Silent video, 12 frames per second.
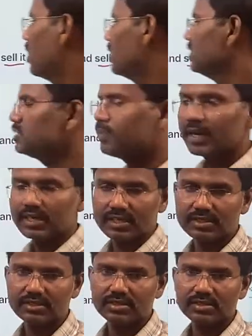
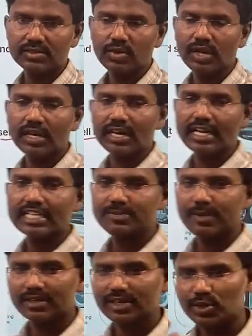inspectors. Okay, drug
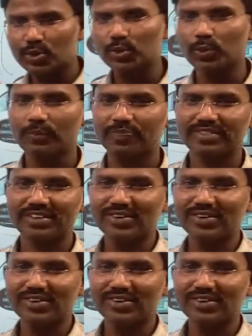inspector, you.